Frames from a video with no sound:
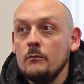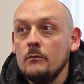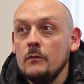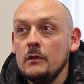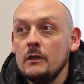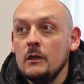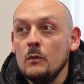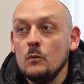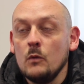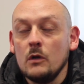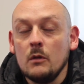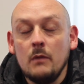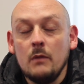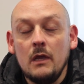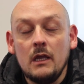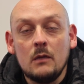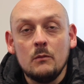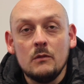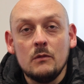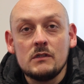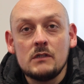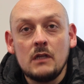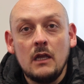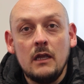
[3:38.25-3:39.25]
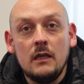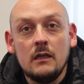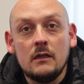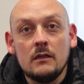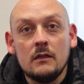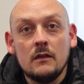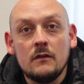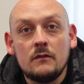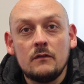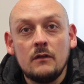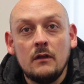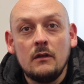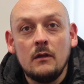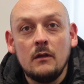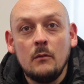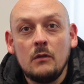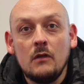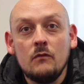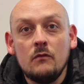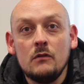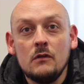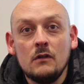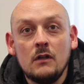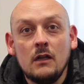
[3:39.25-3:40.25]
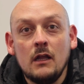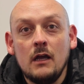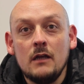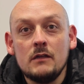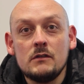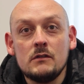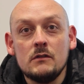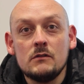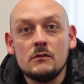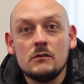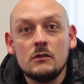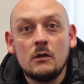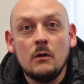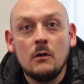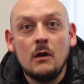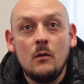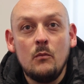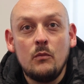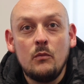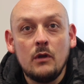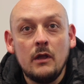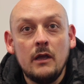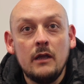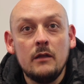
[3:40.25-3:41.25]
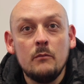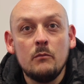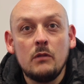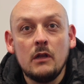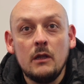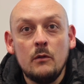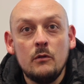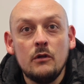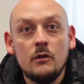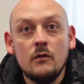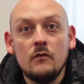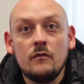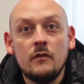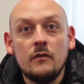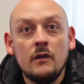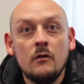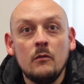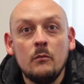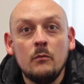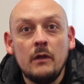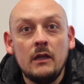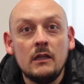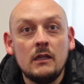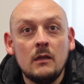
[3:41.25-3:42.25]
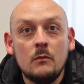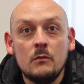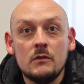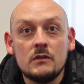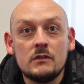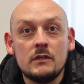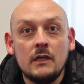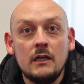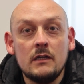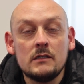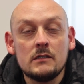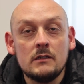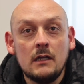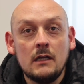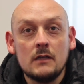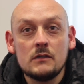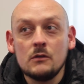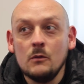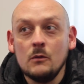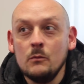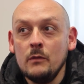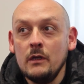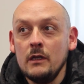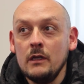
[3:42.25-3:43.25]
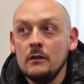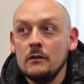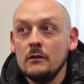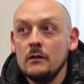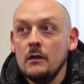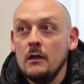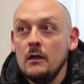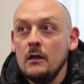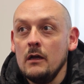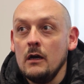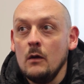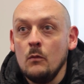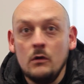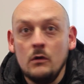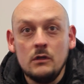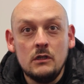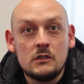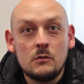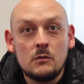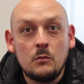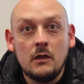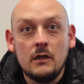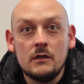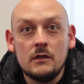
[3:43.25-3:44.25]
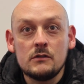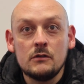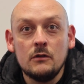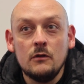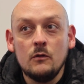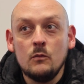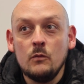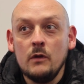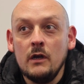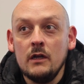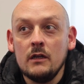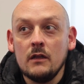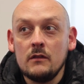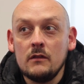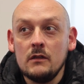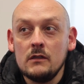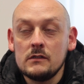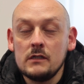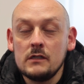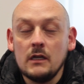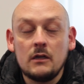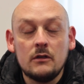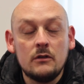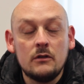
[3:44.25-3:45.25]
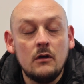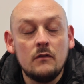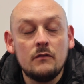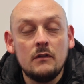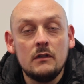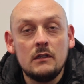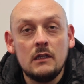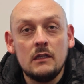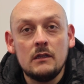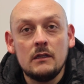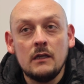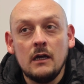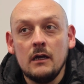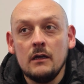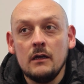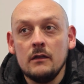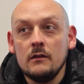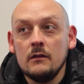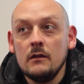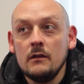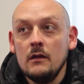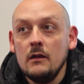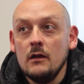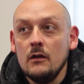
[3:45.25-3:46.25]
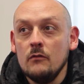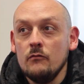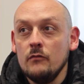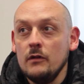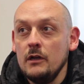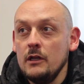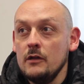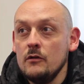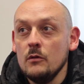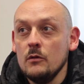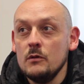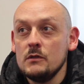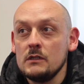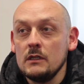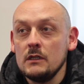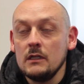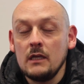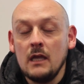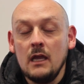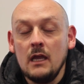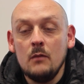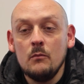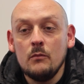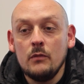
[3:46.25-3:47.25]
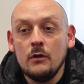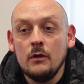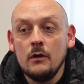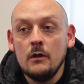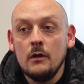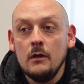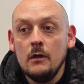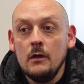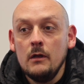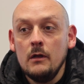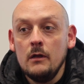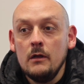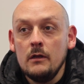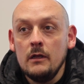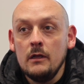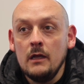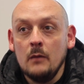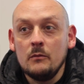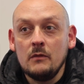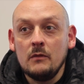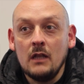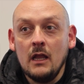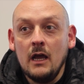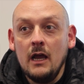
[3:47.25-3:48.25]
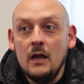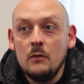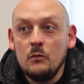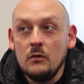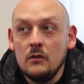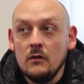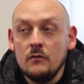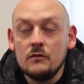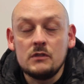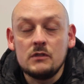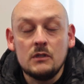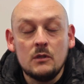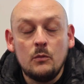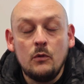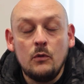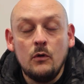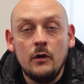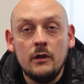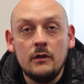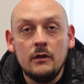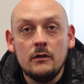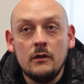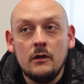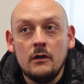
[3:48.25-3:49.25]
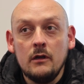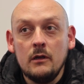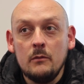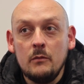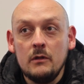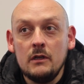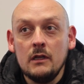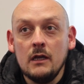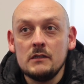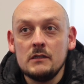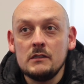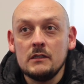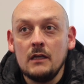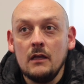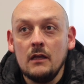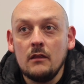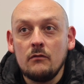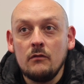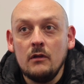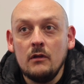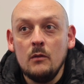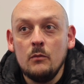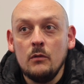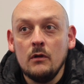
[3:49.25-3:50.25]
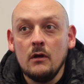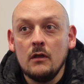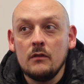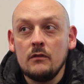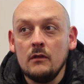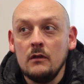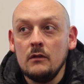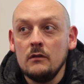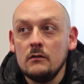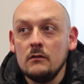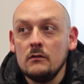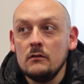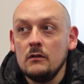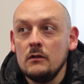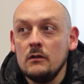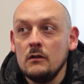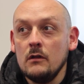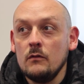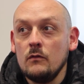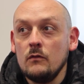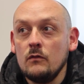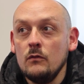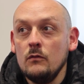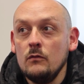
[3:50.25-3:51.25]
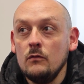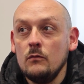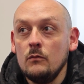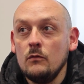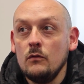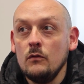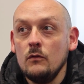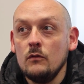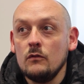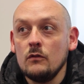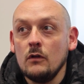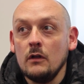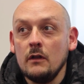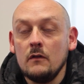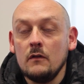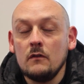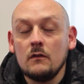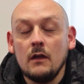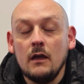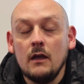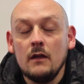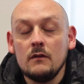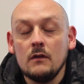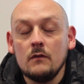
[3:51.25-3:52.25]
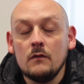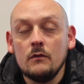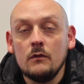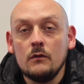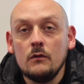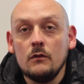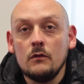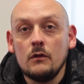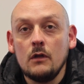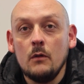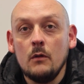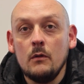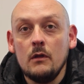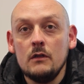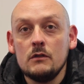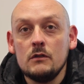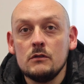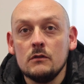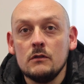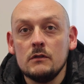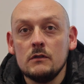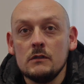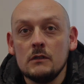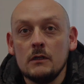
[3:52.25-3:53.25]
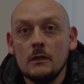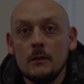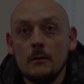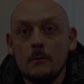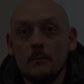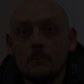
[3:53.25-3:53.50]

they didn't want to make a mistake, and I said, I'm giving you a license to go out and play with no fear and make them mistakes, and that's on me, and I want you to play a certain way. And I think second half they did that and really grew into the game. But yeah, I'm delighted with obviously the point. It'd been nice to get 3, but I think two solid sides having a good go at each other today.